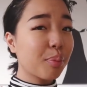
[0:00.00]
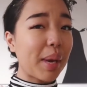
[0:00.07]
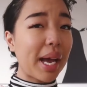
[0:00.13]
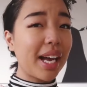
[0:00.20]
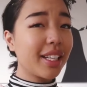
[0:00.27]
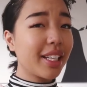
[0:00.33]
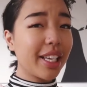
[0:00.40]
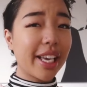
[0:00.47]

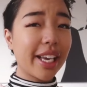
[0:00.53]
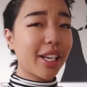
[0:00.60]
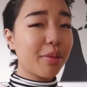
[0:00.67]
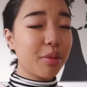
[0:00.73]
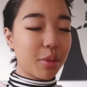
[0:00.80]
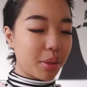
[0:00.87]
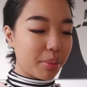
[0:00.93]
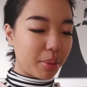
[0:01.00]
palette. It
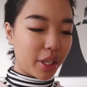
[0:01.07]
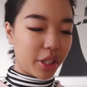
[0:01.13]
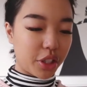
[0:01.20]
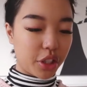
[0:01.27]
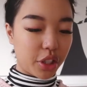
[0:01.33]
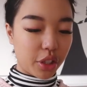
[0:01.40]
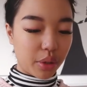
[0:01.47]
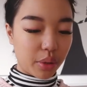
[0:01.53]
comes with a
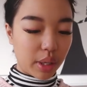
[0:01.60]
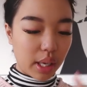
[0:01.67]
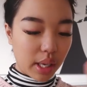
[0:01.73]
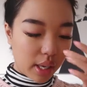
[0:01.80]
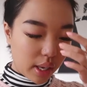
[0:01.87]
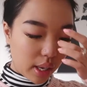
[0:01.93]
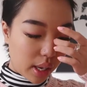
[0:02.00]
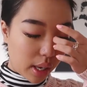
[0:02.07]
blush too.
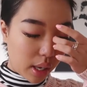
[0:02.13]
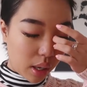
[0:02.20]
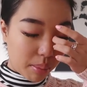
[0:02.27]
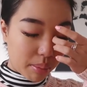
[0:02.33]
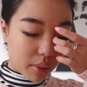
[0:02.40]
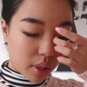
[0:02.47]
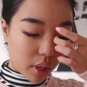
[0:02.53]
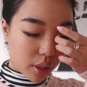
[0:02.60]

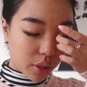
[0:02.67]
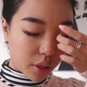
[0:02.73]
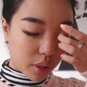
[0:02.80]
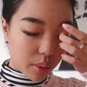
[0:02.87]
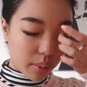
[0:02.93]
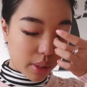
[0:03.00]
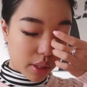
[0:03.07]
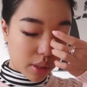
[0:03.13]
Not
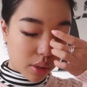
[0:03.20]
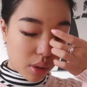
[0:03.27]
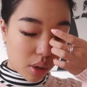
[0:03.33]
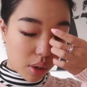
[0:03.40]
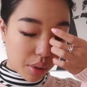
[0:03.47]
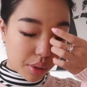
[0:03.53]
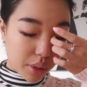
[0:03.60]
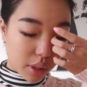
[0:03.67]
sure what it's
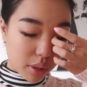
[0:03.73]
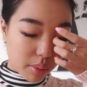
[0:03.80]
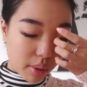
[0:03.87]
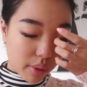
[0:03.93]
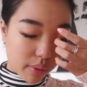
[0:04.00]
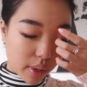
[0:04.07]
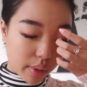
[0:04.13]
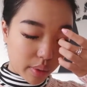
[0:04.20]
called. It's
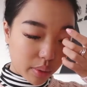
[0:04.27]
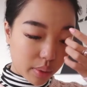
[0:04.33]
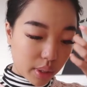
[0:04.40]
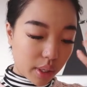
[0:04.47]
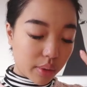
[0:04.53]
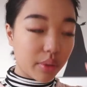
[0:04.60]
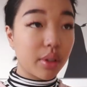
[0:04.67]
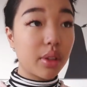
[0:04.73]
my favorite one
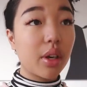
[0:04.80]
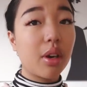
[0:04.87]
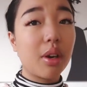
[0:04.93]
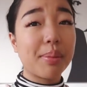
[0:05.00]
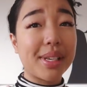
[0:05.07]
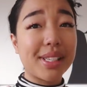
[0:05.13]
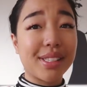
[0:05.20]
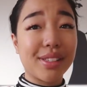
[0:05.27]
ever though.
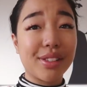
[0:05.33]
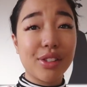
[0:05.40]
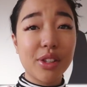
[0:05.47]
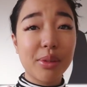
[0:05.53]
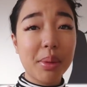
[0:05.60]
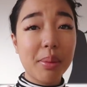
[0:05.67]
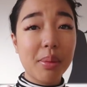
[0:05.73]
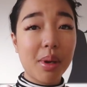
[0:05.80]
My sister
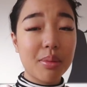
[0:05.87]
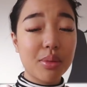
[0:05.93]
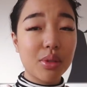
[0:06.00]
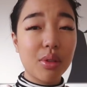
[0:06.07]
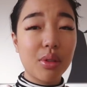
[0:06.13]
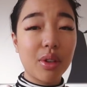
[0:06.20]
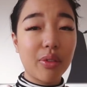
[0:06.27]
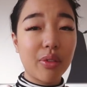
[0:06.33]
and my mom
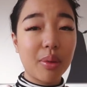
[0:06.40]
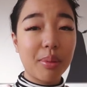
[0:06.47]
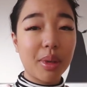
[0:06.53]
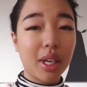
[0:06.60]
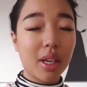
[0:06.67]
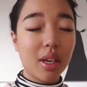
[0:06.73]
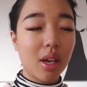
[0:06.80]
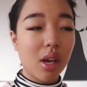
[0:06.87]
stole it from
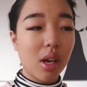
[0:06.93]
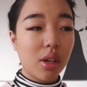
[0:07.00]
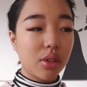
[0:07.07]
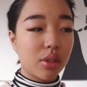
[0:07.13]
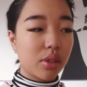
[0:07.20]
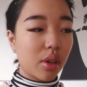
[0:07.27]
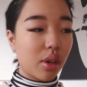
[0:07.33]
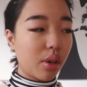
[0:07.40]
me,
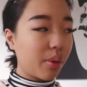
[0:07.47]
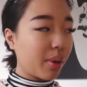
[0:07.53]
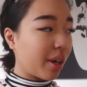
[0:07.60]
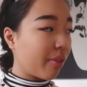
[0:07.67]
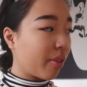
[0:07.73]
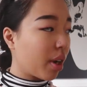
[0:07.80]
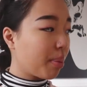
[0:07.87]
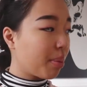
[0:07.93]
so
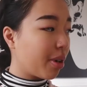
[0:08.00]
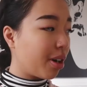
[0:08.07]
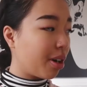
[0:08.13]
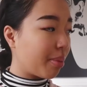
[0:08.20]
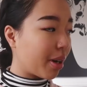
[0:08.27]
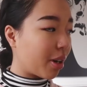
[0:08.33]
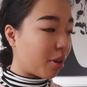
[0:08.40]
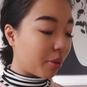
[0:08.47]
whenever I'm
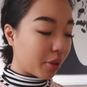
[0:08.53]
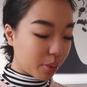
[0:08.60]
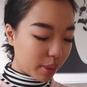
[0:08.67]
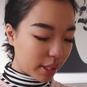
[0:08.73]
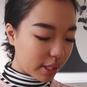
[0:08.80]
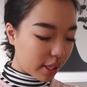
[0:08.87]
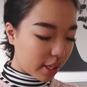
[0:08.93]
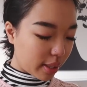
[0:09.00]
home, I always
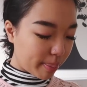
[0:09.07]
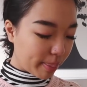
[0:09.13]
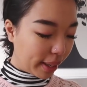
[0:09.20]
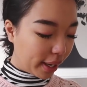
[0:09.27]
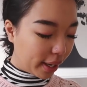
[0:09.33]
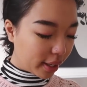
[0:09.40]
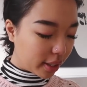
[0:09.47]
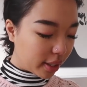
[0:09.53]
wanna take it
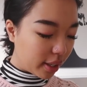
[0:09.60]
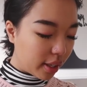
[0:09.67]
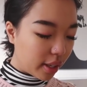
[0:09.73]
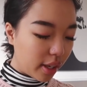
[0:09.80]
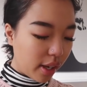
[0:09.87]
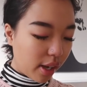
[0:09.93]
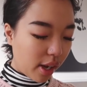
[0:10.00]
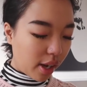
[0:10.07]
back.
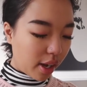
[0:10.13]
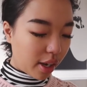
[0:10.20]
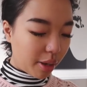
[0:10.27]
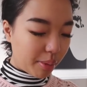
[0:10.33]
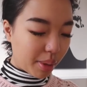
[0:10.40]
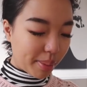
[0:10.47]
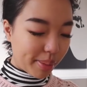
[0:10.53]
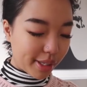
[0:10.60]

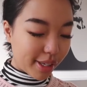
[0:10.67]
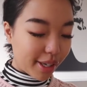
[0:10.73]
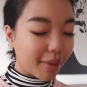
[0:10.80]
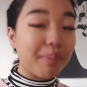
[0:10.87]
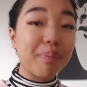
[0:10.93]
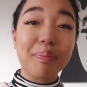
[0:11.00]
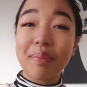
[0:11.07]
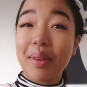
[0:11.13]
But I'm gonna
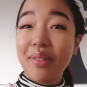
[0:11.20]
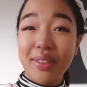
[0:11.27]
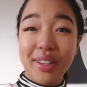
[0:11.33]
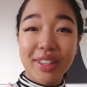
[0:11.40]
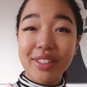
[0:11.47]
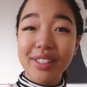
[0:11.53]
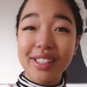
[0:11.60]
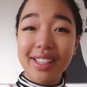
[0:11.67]
take my
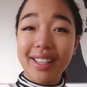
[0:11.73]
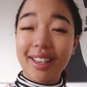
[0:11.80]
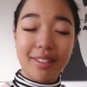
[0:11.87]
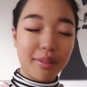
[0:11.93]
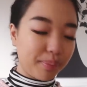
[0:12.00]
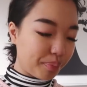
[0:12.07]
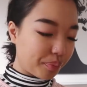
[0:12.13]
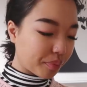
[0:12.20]
fingers
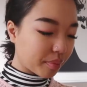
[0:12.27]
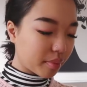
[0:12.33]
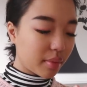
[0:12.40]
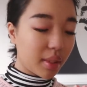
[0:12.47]
again,